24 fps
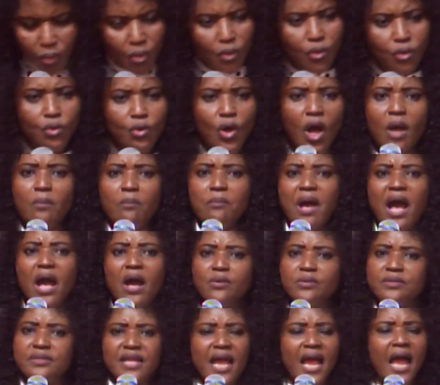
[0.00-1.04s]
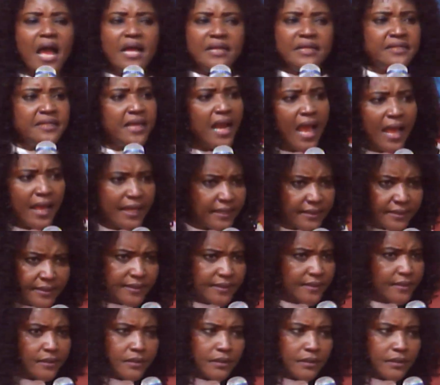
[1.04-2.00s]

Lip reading: Come out at night.